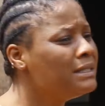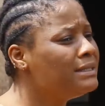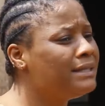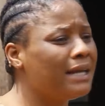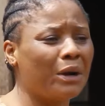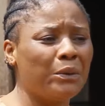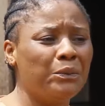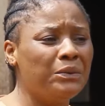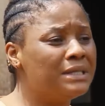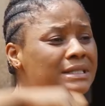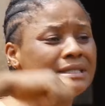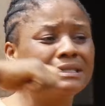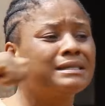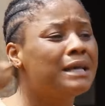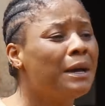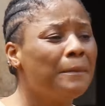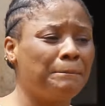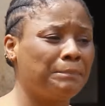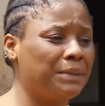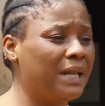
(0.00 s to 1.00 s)
They are
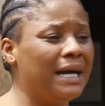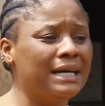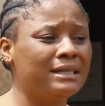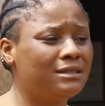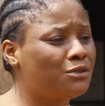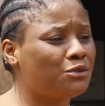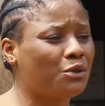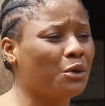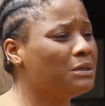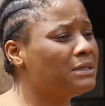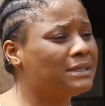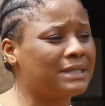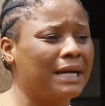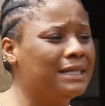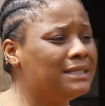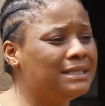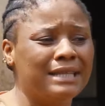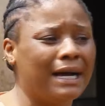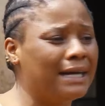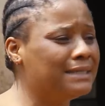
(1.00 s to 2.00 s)
with plant stones
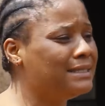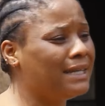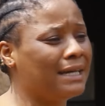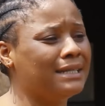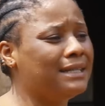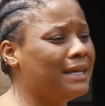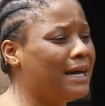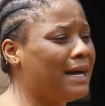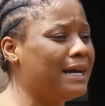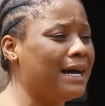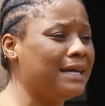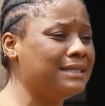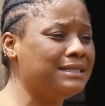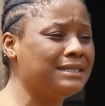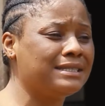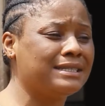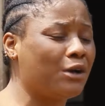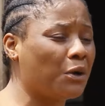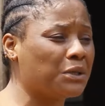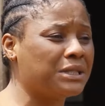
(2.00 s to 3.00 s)

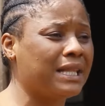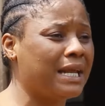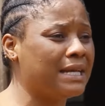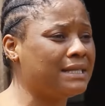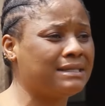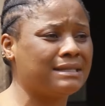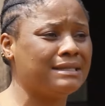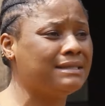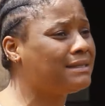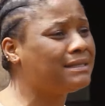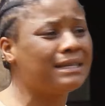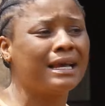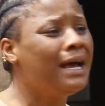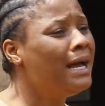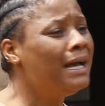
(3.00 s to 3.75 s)
and cutlasses.